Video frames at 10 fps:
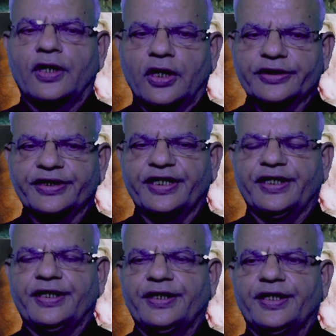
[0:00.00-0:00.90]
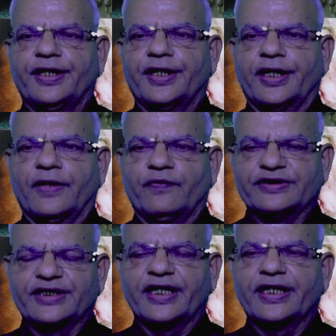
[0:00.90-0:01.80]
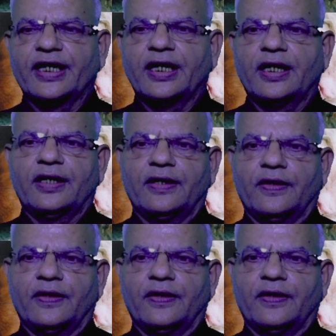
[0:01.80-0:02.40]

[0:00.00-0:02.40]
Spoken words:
on the vagina,